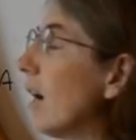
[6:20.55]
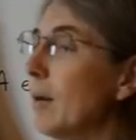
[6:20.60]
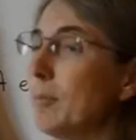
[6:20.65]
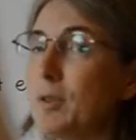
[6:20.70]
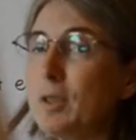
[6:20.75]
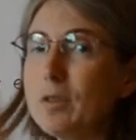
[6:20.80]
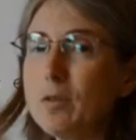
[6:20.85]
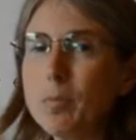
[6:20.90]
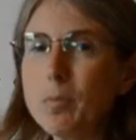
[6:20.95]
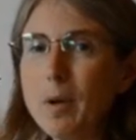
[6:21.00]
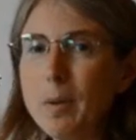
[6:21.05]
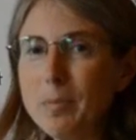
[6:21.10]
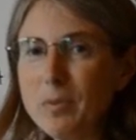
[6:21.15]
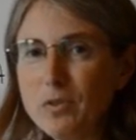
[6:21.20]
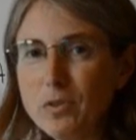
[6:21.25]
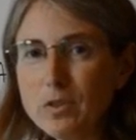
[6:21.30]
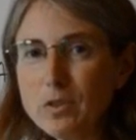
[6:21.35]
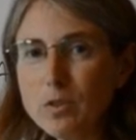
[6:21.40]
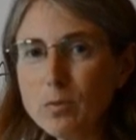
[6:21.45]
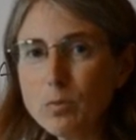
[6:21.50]
the object of
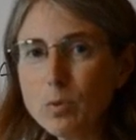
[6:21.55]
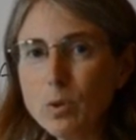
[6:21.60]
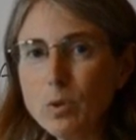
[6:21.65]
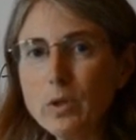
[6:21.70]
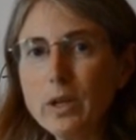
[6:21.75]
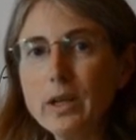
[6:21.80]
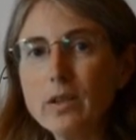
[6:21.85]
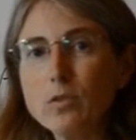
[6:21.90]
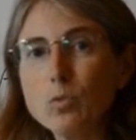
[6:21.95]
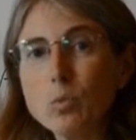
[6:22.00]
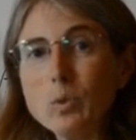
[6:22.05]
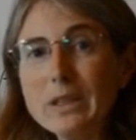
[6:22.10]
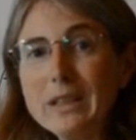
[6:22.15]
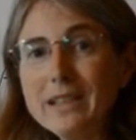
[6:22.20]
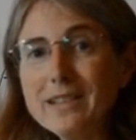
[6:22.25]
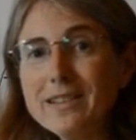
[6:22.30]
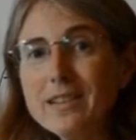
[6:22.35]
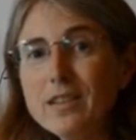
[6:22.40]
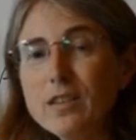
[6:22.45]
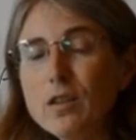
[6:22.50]
preposition pronouns we
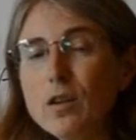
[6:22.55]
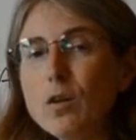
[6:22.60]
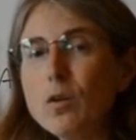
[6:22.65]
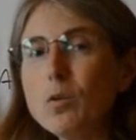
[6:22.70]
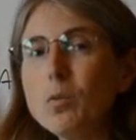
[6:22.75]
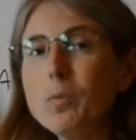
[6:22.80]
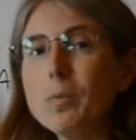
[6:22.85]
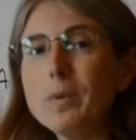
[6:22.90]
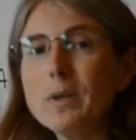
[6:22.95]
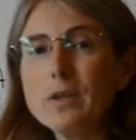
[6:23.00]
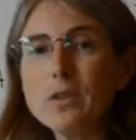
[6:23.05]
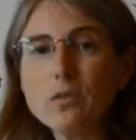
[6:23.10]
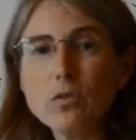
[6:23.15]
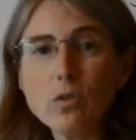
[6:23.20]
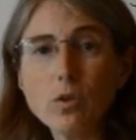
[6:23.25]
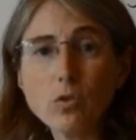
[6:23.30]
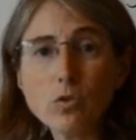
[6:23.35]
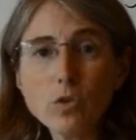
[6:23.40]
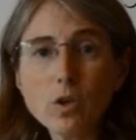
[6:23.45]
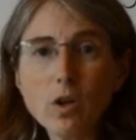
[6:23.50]
need to know
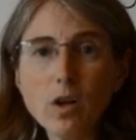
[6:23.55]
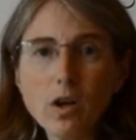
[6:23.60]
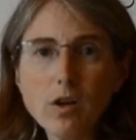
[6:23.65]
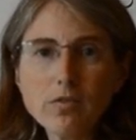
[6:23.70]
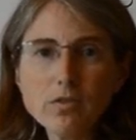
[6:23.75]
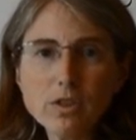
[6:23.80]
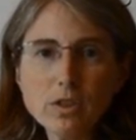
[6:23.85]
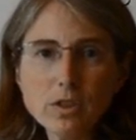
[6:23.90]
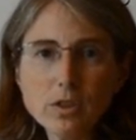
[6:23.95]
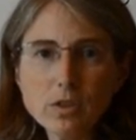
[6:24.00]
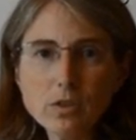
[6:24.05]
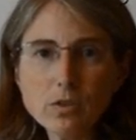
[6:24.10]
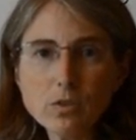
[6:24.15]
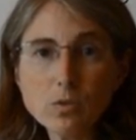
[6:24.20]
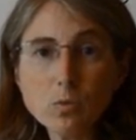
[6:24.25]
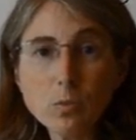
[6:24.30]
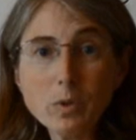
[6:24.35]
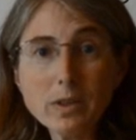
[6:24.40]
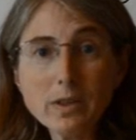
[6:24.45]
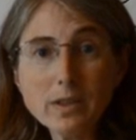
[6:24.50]
because those are often
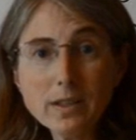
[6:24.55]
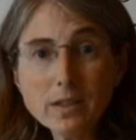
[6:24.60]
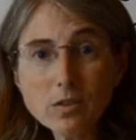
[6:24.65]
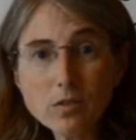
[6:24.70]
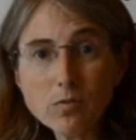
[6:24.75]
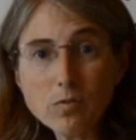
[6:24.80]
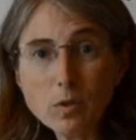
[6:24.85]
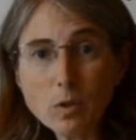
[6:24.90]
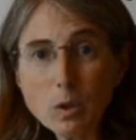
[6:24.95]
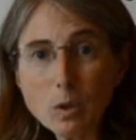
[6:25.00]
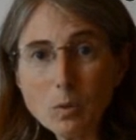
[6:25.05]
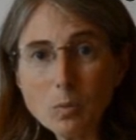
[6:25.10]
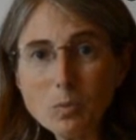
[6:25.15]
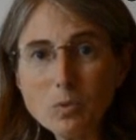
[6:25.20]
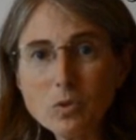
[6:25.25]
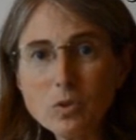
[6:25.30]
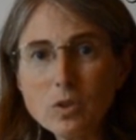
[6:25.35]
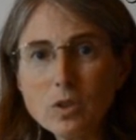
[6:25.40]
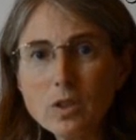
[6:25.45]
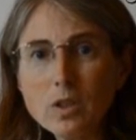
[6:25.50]
used with these
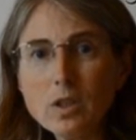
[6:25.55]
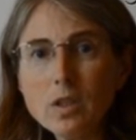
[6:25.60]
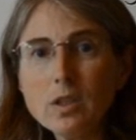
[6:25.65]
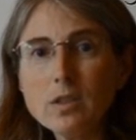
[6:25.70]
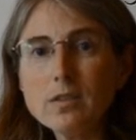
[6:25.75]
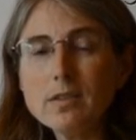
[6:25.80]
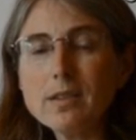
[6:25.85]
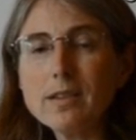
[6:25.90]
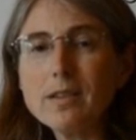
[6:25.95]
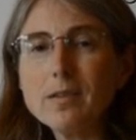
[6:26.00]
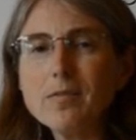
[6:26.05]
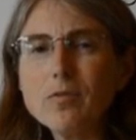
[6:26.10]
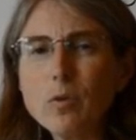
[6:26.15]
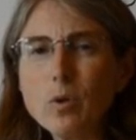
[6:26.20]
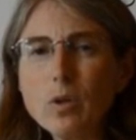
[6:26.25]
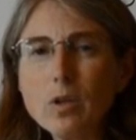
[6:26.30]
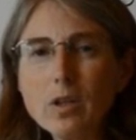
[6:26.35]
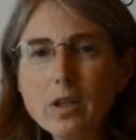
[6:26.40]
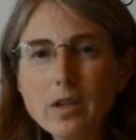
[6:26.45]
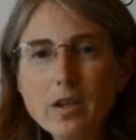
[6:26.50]
verbs
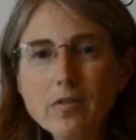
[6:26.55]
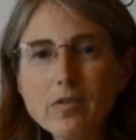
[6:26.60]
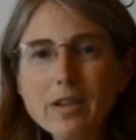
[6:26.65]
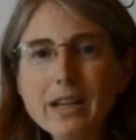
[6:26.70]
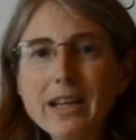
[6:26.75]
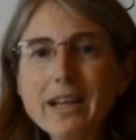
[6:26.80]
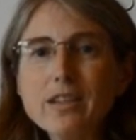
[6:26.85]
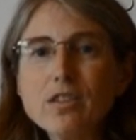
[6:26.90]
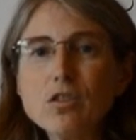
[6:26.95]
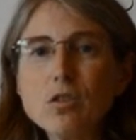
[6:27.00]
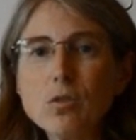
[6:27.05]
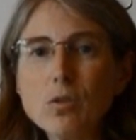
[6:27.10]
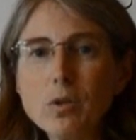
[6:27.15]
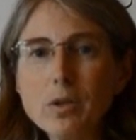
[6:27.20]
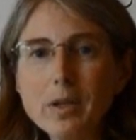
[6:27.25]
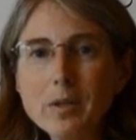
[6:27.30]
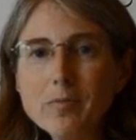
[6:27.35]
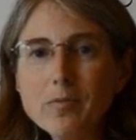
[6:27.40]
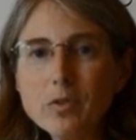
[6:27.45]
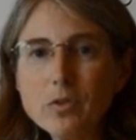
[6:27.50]
for clarification
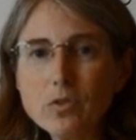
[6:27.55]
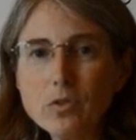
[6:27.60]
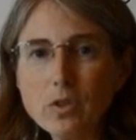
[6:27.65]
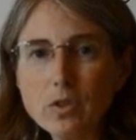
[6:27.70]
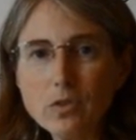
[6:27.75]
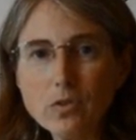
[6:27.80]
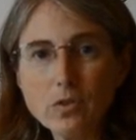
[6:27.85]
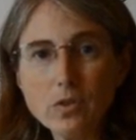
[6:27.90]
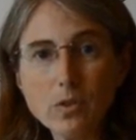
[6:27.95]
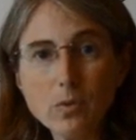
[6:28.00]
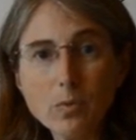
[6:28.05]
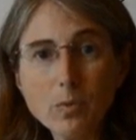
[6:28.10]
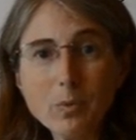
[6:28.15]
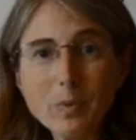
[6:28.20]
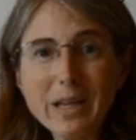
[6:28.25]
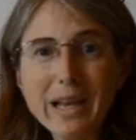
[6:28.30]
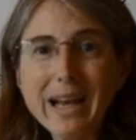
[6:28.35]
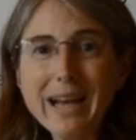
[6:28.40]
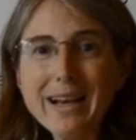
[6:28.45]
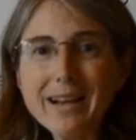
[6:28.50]
or emphasis
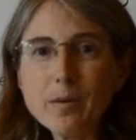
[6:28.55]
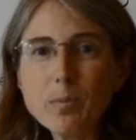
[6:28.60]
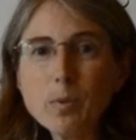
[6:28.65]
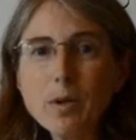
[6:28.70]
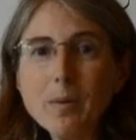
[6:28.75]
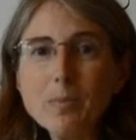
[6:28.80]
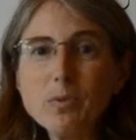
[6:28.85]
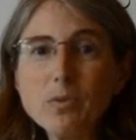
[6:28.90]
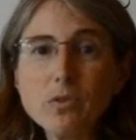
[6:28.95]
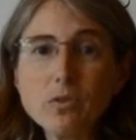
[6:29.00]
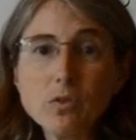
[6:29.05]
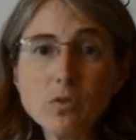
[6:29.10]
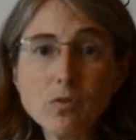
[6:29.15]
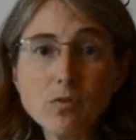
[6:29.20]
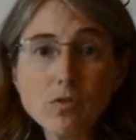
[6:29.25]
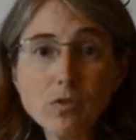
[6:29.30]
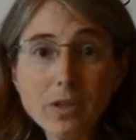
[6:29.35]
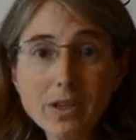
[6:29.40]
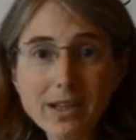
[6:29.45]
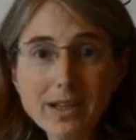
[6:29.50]
when we add a
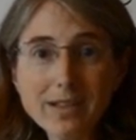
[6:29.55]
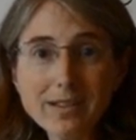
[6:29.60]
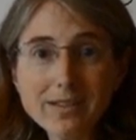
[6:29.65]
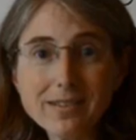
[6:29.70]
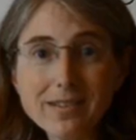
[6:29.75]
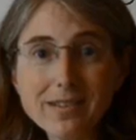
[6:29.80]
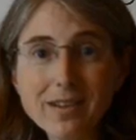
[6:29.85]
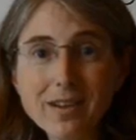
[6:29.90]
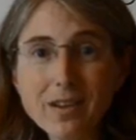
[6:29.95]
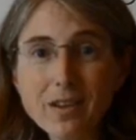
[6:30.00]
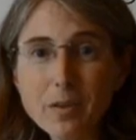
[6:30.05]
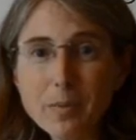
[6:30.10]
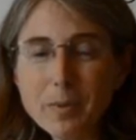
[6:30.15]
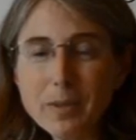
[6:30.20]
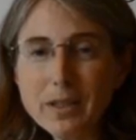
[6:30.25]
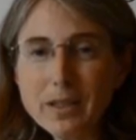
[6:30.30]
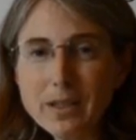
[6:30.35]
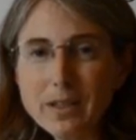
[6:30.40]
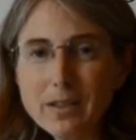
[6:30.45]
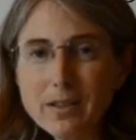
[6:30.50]
prepositional phrase on the
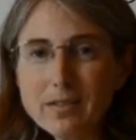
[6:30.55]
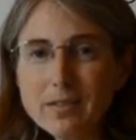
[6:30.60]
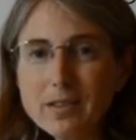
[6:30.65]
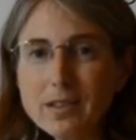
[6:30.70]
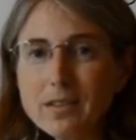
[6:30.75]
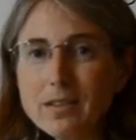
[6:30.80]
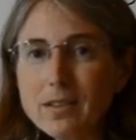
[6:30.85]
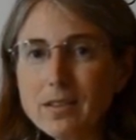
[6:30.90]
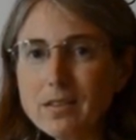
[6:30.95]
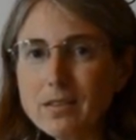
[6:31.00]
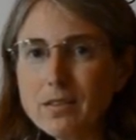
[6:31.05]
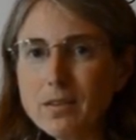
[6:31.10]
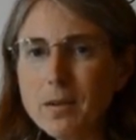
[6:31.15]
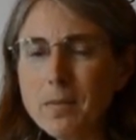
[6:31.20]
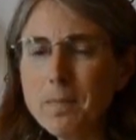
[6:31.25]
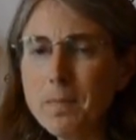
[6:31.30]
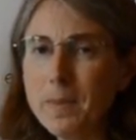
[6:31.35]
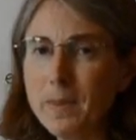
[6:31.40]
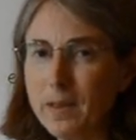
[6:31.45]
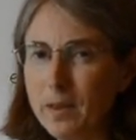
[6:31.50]
beginning of the sentence.
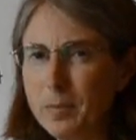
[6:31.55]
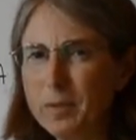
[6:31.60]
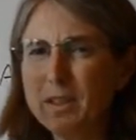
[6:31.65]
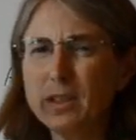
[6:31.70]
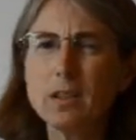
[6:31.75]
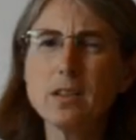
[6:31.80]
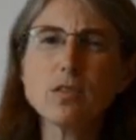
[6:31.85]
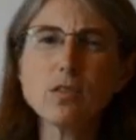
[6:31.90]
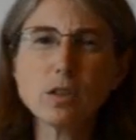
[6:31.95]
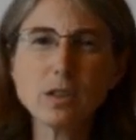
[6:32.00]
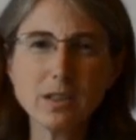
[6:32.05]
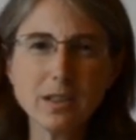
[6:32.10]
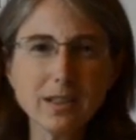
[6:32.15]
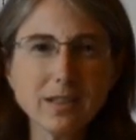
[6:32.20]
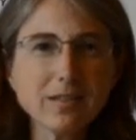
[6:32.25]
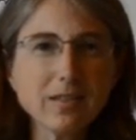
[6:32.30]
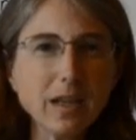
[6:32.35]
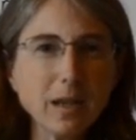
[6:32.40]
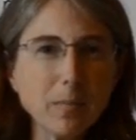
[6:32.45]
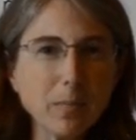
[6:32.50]
Let's look at an
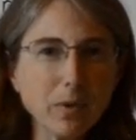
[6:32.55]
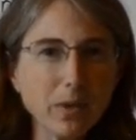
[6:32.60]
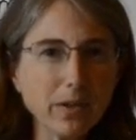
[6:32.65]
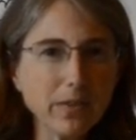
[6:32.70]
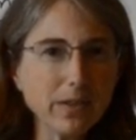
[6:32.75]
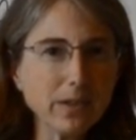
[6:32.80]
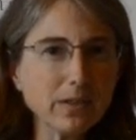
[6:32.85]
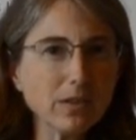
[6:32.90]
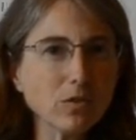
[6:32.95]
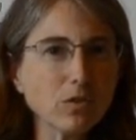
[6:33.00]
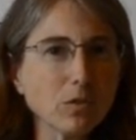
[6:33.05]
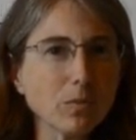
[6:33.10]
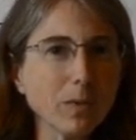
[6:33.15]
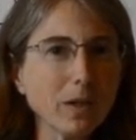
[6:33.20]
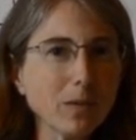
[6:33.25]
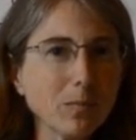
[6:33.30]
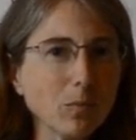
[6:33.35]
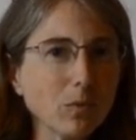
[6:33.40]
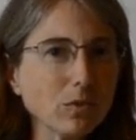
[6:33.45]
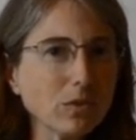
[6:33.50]
example. I think this will
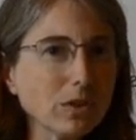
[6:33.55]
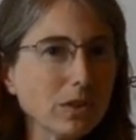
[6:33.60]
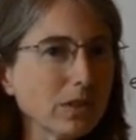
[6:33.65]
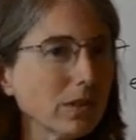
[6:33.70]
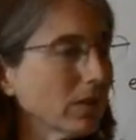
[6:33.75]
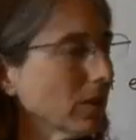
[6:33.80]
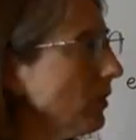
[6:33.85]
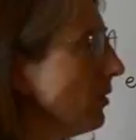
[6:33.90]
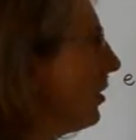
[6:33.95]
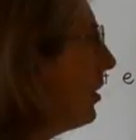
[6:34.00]
make more sense